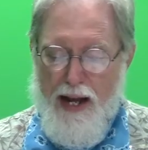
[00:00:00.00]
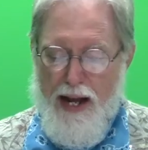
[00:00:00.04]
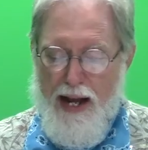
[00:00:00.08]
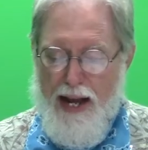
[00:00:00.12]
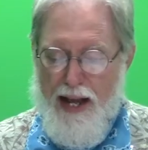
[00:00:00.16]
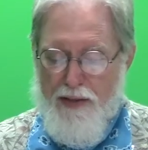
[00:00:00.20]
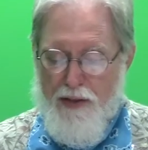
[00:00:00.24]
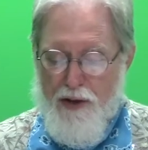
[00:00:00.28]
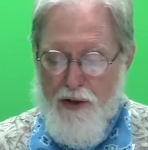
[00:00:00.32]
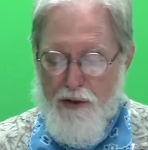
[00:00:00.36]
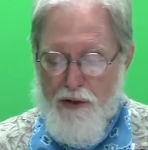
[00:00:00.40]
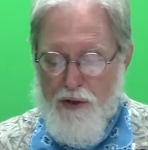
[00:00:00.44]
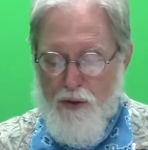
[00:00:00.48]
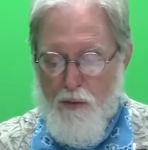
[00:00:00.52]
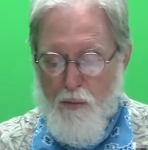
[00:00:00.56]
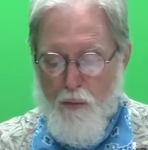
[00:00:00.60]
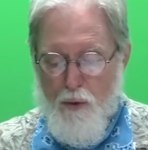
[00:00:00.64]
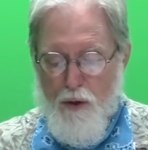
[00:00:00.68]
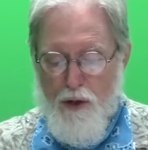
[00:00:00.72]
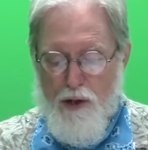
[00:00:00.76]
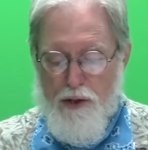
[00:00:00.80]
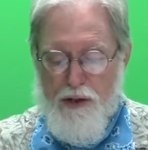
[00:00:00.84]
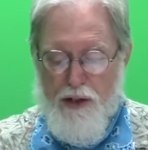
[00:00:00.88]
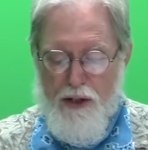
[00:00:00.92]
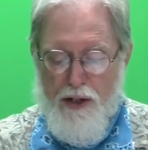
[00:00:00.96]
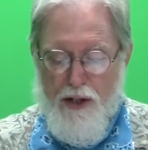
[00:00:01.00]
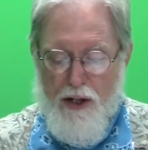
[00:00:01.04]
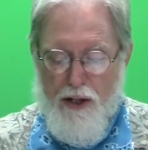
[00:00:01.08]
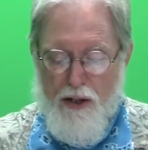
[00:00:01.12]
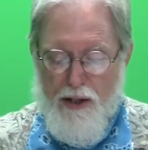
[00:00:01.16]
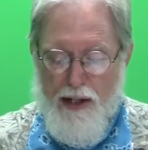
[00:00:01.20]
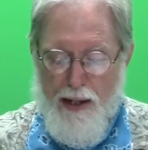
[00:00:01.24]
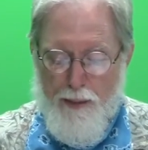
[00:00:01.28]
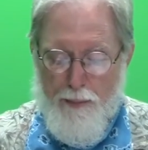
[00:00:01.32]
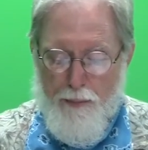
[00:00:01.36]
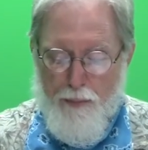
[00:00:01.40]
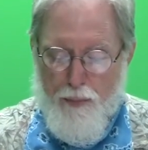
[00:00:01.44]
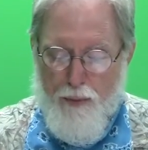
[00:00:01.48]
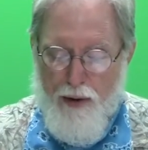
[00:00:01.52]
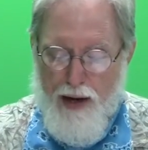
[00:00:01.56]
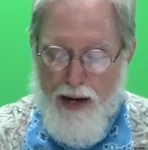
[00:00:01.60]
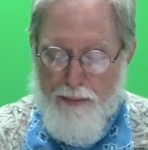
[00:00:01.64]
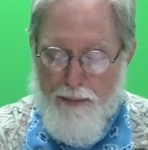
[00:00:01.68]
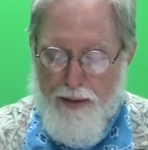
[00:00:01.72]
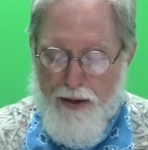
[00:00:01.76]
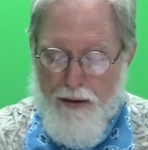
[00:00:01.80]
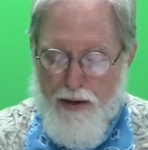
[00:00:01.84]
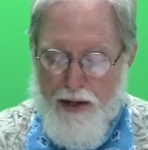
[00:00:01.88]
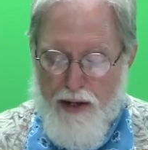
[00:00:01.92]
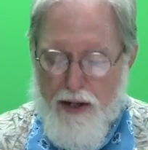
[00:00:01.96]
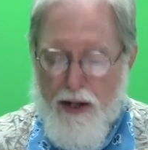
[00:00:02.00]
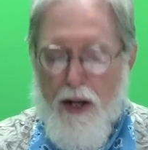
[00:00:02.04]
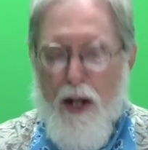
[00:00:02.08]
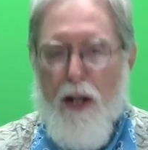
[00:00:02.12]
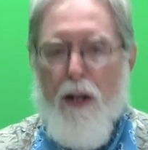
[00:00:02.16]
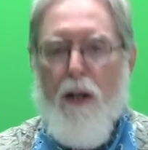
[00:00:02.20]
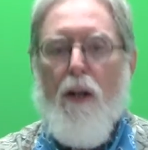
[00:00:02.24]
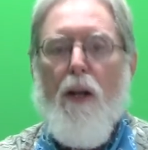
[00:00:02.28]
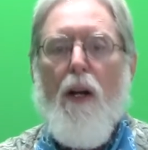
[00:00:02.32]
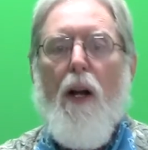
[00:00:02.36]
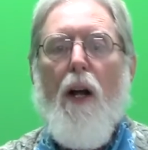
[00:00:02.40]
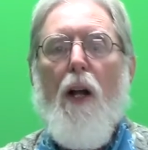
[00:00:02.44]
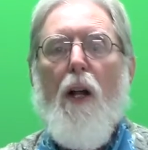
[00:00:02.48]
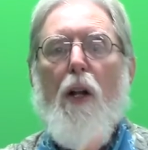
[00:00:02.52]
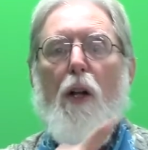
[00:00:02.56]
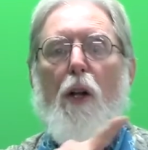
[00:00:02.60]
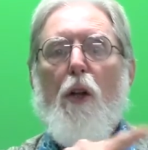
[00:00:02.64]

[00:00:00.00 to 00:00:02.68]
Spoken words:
And there's some words in here like primary color.